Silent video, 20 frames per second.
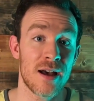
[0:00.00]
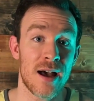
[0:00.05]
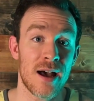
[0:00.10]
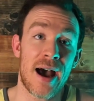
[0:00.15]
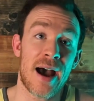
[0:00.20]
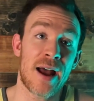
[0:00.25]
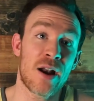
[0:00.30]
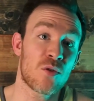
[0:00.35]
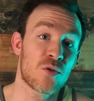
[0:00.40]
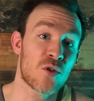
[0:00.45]

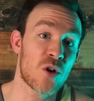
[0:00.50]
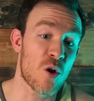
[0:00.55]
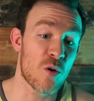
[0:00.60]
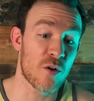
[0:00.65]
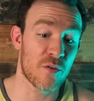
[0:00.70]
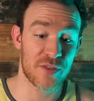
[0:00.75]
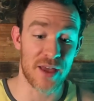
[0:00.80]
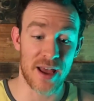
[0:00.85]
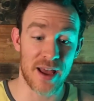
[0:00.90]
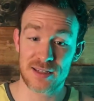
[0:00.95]
I don't know
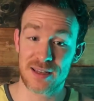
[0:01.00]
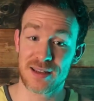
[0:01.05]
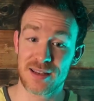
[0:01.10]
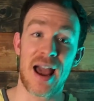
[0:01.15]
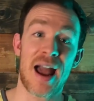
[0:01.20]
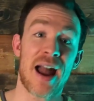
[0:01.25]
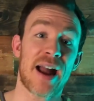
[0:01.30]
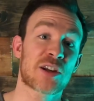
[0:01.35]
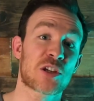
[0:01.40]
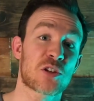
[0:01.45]
if that's
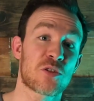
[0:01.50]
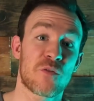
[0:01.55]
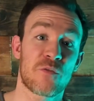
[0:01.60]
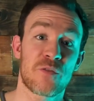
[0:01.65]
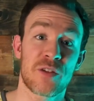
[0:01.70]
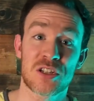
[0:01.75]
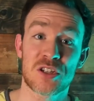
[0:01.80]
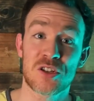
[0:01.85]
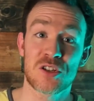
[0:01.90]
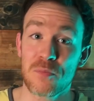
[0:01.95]
actual
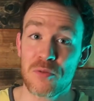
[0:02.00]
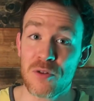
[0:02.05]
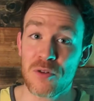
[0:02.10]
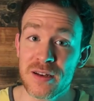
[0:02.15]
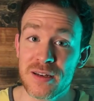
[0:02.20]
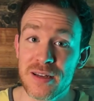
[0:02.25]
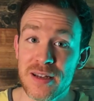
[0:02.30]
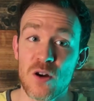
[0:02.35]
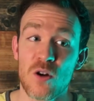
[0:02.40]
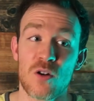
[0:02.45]
physical
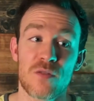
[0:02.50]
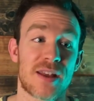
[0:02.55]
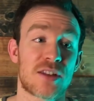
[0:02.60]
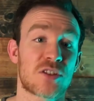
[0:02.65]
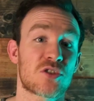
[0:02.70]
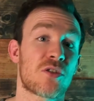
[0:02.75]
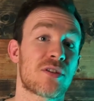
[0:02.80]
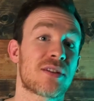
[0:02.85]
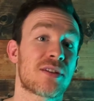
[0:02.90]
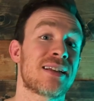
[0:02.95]
printing or if they
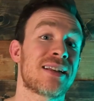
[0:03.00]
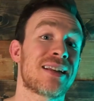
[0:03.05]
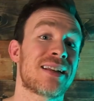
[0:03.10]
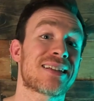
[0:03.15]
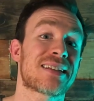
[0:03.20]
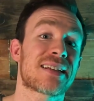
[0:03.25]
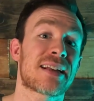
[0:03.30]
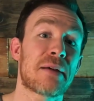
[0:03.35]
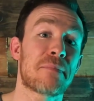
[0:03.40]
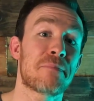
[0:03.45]
start sending
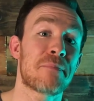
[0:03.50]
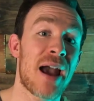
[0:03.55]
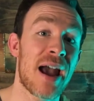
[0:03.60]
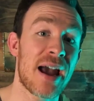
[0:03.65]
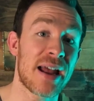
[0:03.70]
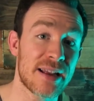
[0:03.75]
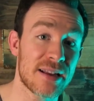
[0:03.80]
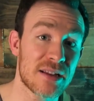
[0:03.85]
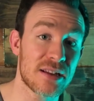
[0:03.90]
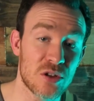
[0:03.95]

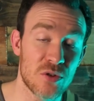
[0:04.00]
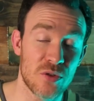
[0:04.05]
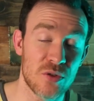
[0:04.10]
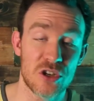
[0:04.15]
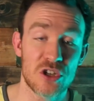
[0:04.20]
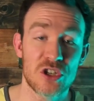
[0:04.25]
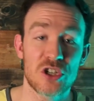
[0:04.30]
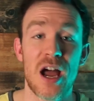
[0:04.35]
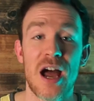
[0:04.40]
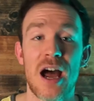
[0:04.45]
schematics to the
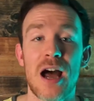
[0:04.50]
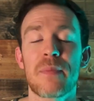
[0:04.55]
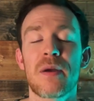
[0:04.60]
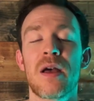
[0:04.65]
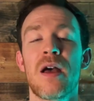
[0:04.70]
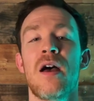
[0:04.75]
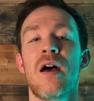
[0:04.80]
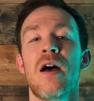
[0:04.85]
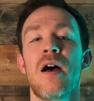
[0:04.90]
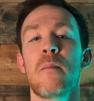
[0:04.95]
shop,
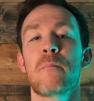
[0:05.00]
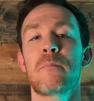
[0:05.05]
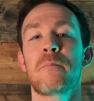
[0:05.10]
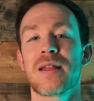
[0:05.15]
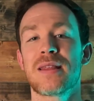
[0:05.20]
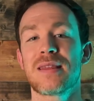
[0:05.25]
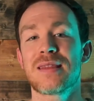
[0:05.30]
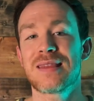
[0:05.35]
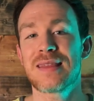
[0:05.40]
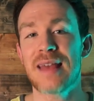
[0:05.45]

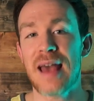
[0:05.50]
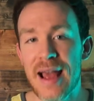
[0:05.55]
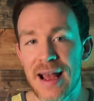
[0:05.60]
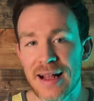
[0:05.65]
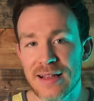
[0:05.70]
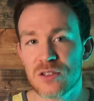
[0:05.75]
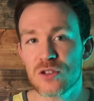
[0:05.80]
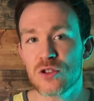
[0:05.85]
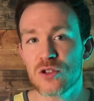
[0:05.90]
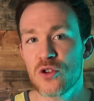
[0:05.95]
but
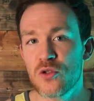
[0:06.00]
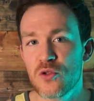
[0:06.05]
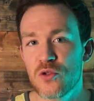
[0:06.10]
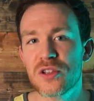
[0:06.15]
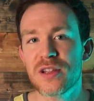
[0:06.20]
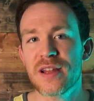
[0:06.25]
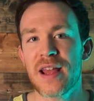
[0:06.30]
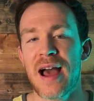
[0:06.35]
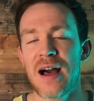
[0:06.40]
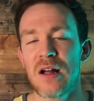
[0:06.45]
that's
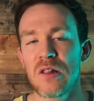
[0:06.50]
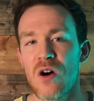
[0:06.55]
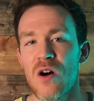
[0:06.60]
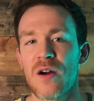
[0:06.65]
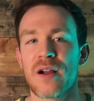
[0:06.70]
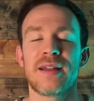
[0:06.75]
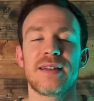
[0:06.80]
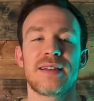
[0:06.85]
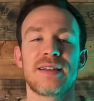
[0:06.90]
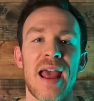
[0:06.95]
usually how
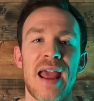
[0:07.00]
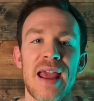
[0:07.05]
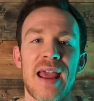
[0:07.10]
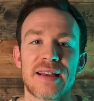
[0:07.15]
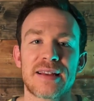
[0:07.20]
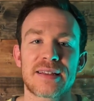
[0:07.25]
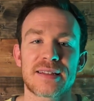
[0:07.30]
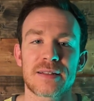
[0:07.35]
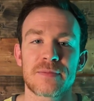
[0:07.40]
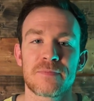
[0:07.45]
long it
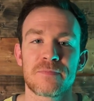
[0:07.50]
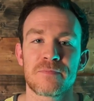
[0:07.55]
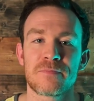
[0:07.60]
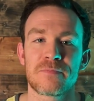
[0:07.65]
takes.